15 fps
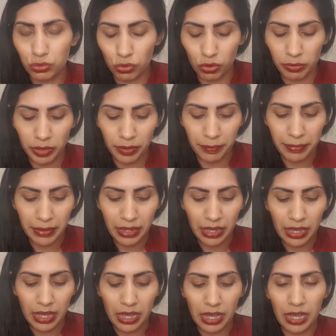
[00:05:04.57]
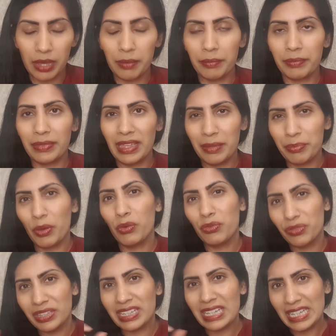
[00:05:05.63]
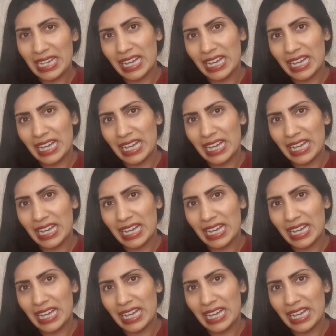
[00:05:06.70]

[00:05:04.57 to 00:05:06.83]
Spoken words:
trauma. They're both the key